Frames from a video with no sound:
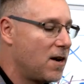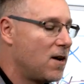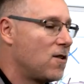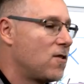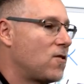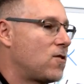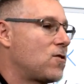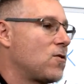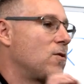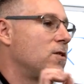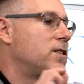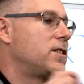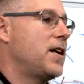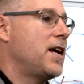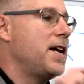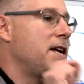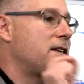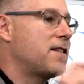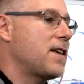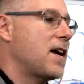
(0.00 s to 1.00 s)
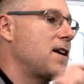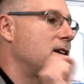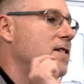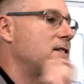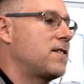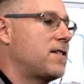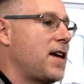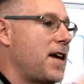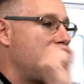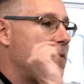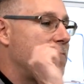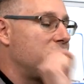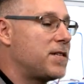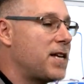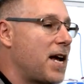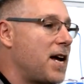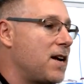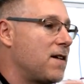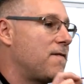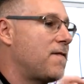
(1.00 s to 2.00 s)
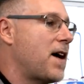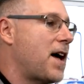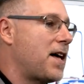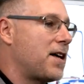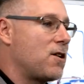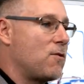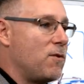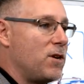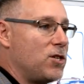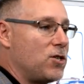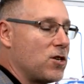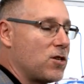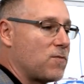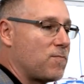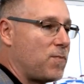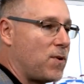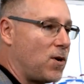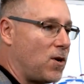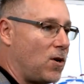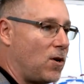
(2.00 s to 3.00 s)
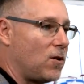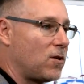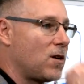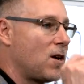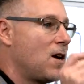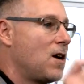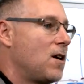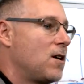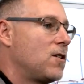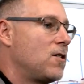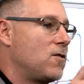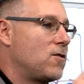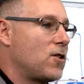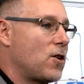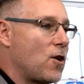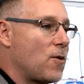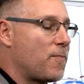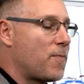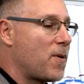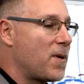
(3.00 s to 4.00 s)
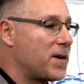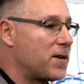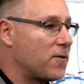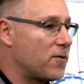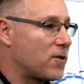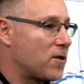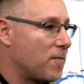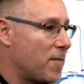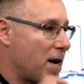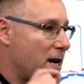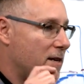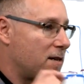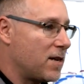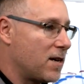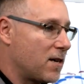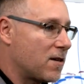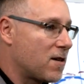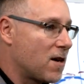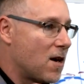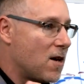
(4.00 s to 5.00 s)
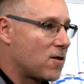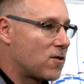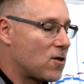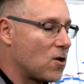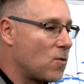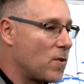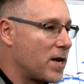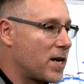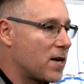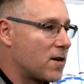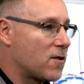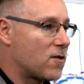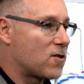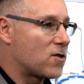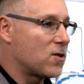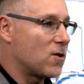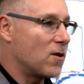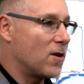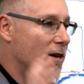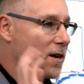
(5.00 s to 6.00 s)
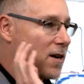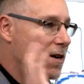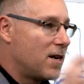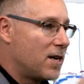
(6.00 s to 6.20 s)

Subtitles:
Store takes that same data value we just pulled using our pointer semantics so we can store it.